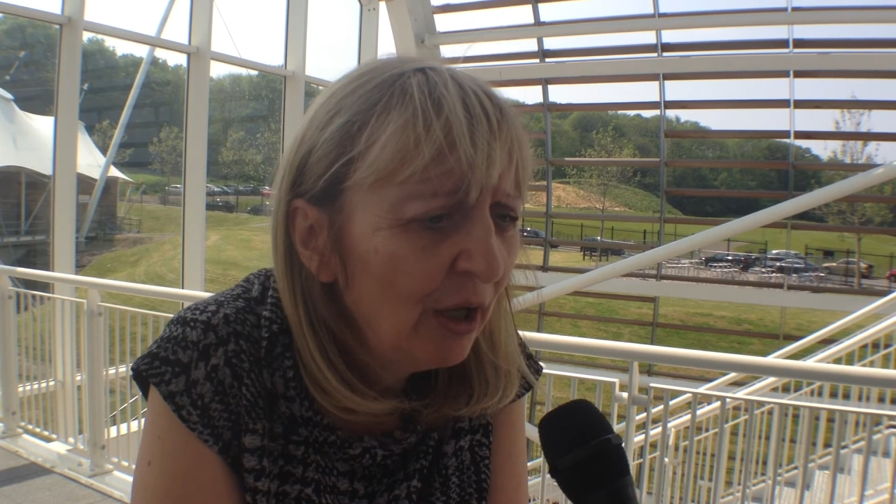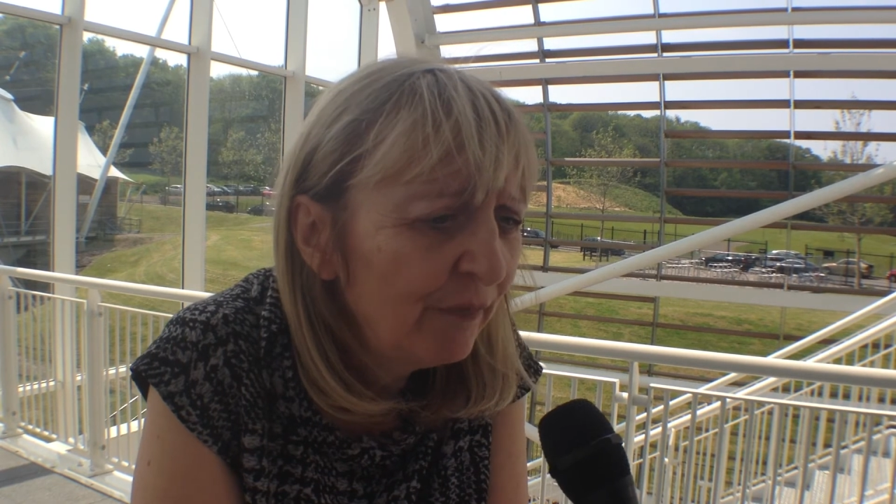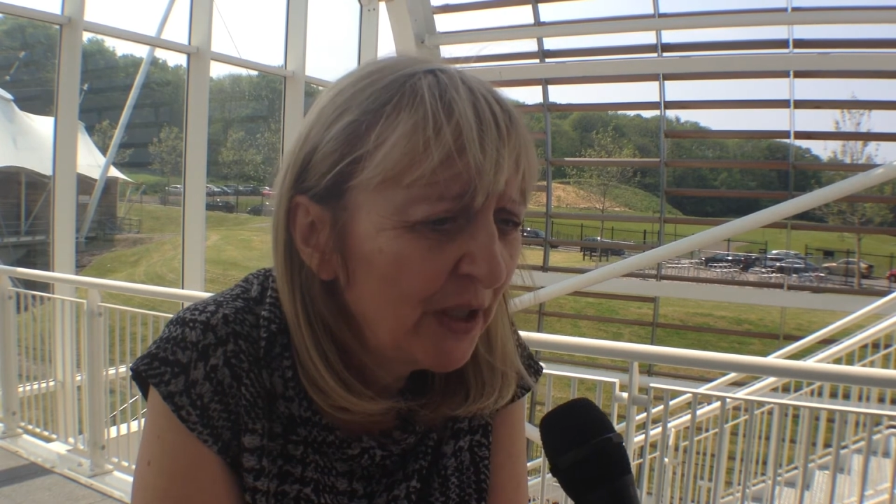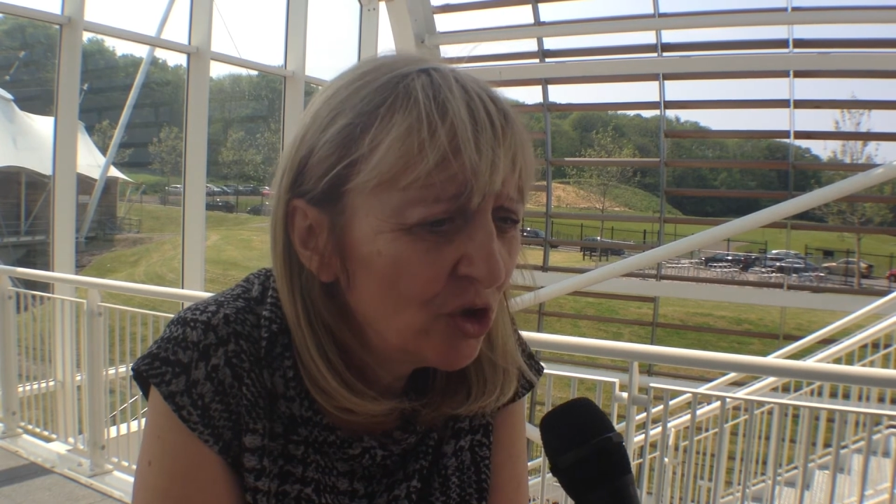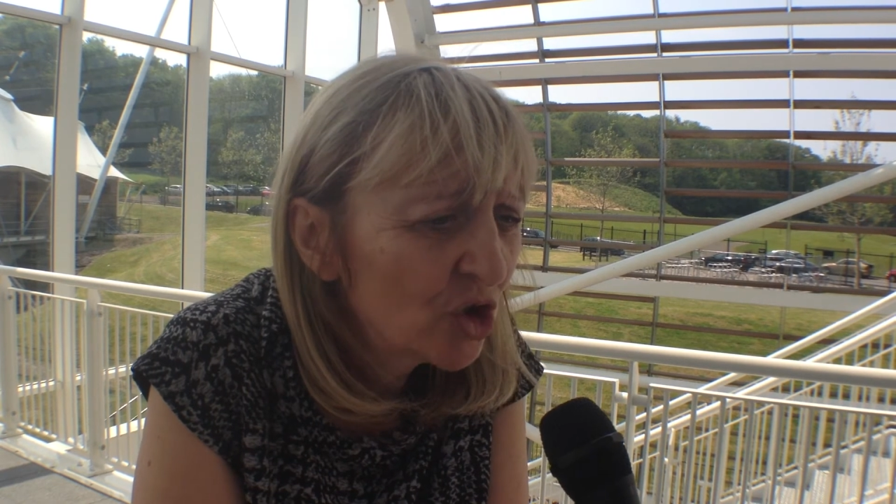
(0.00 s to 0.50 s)

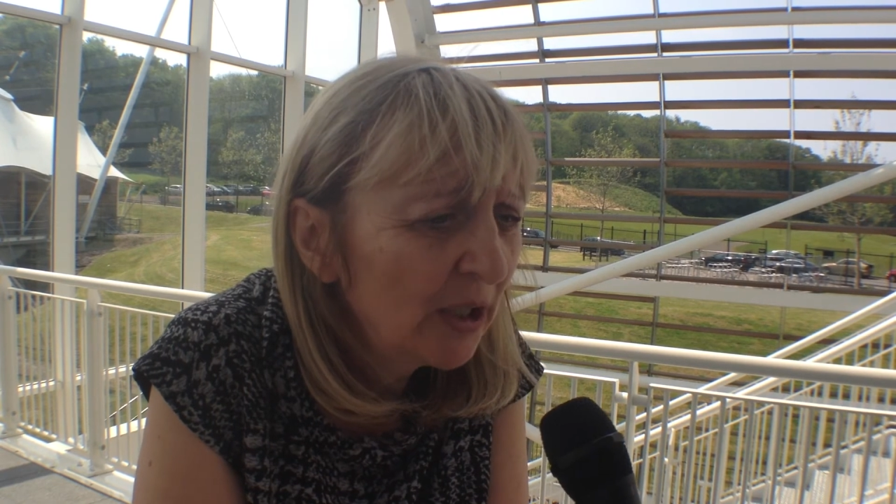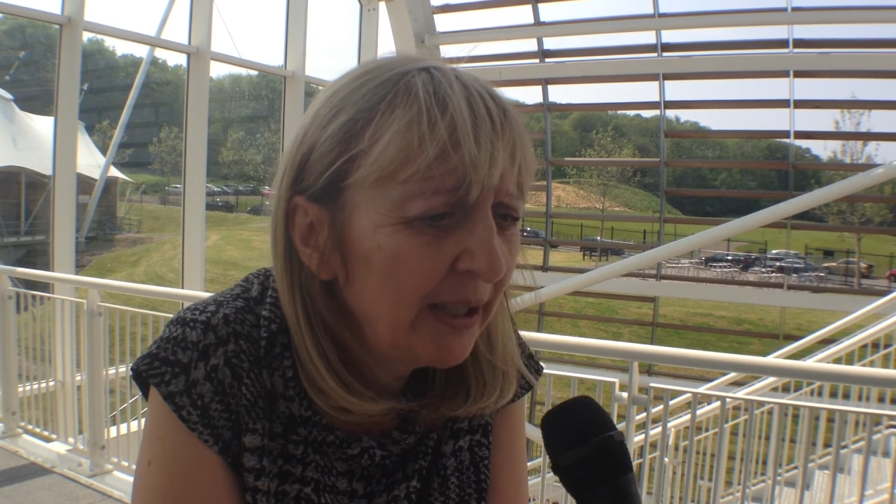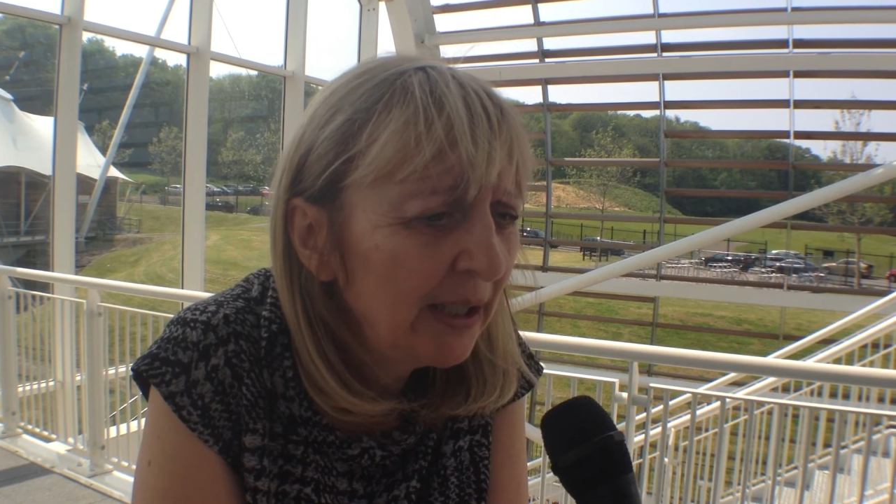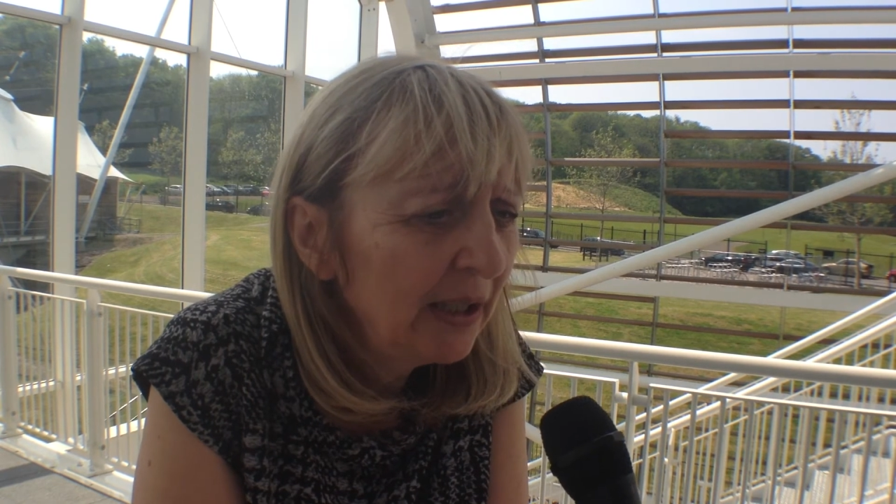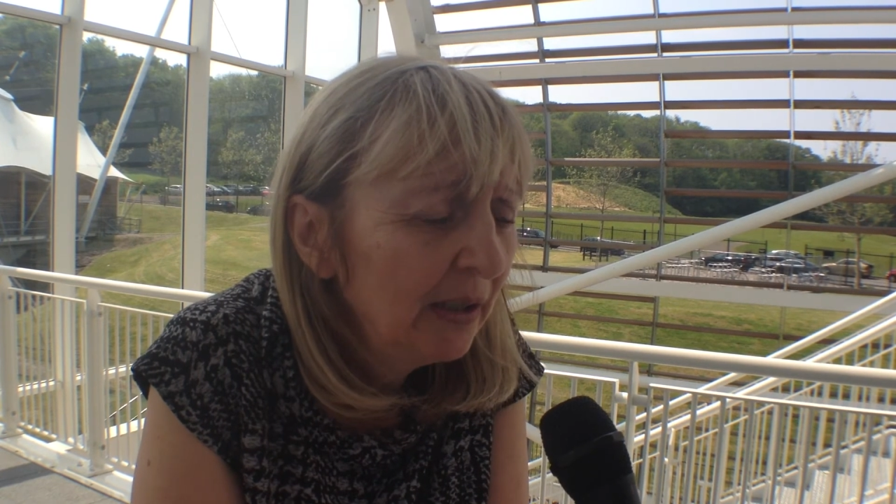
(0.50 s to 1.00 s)

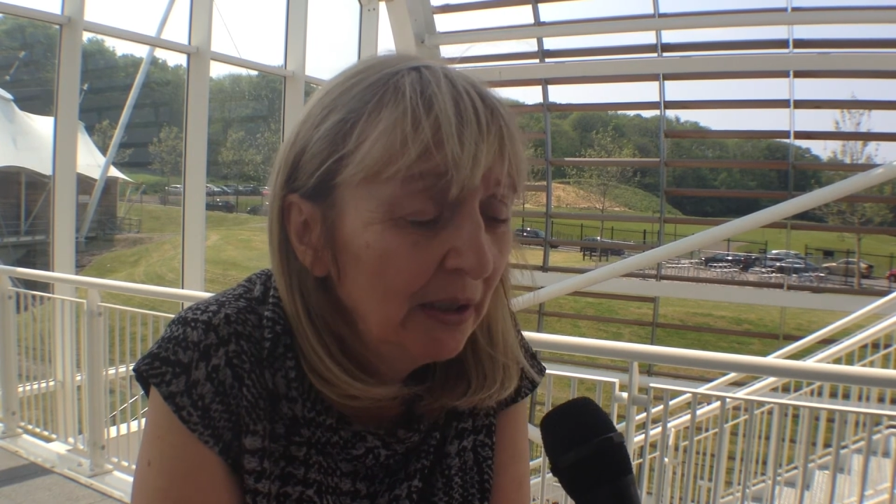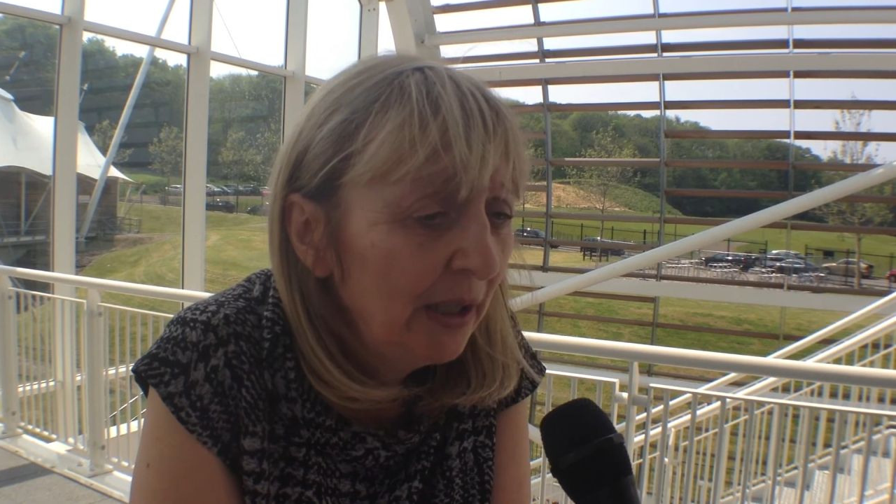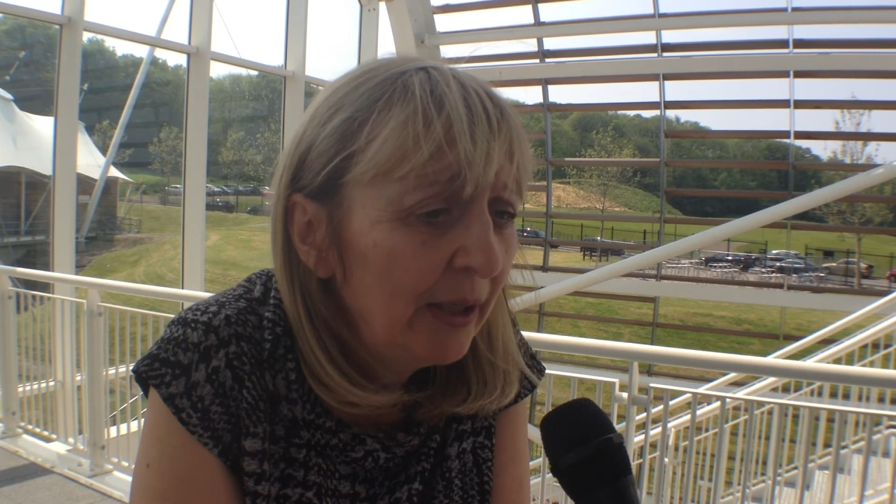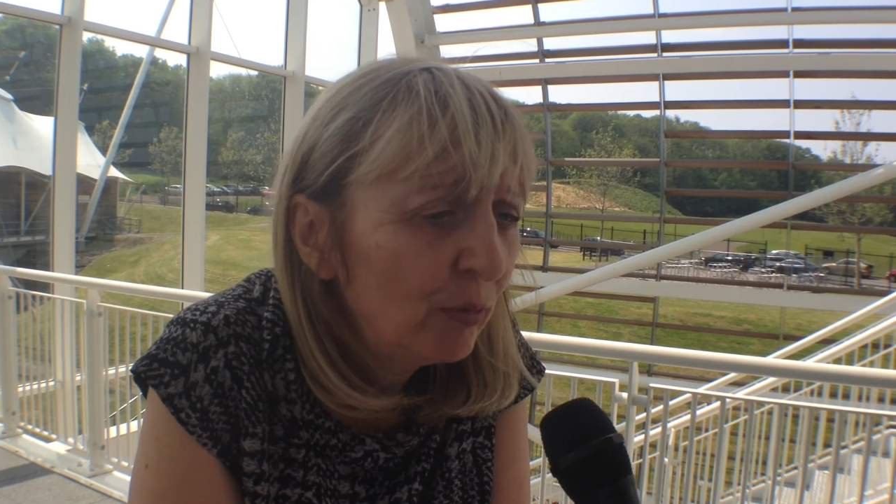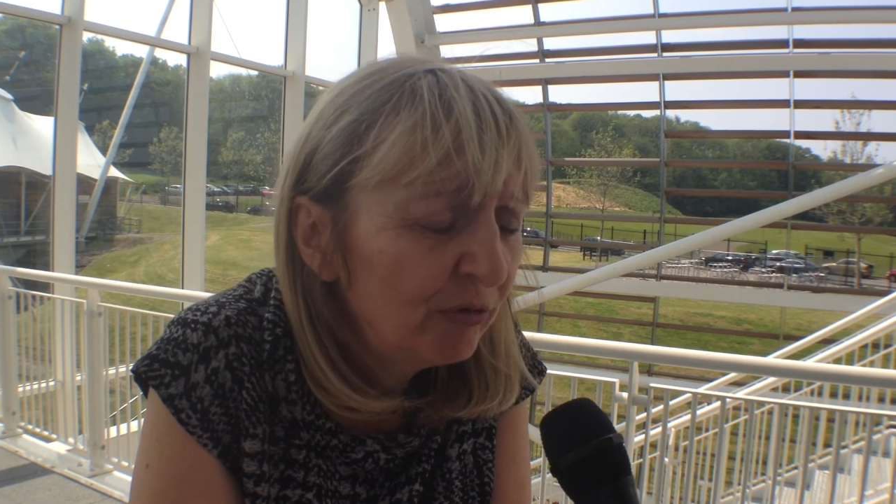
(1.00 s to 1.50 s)
Eventually, it